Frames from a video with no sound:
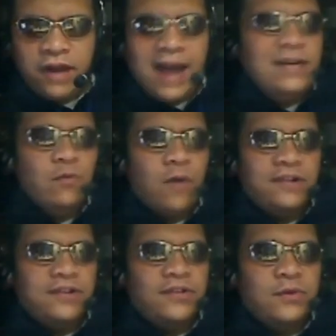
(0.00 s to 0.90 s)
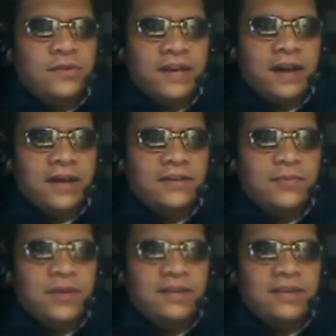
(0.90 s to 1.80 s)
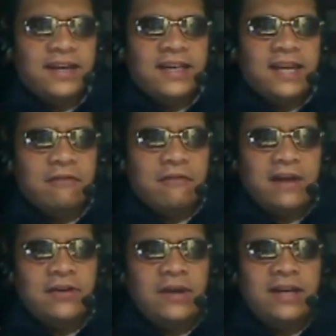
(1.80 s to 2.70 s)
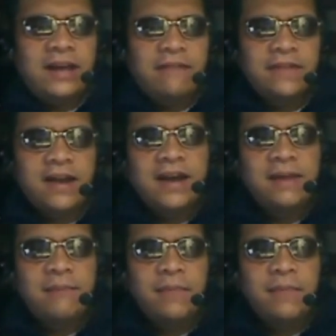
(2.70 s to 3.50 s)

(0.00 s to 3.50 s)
I didn't watch it Tuesday night just because I didn't get around. I didn't have time.